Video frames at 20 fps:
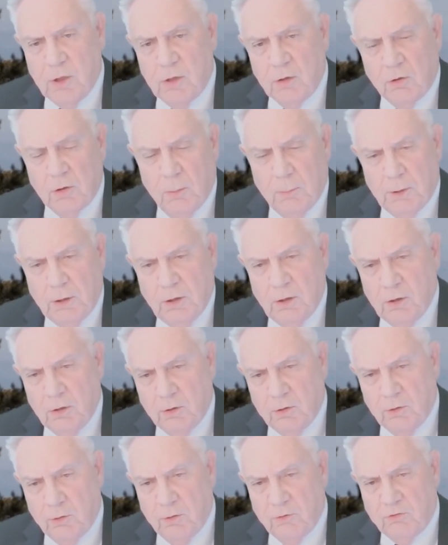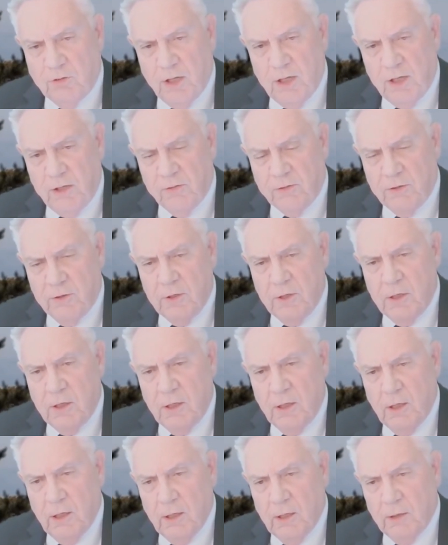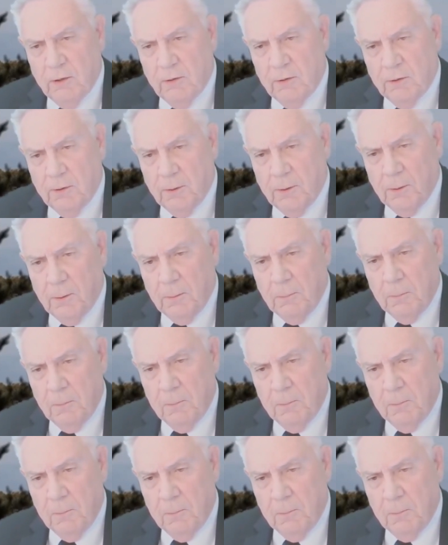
coming into the faith. And uh,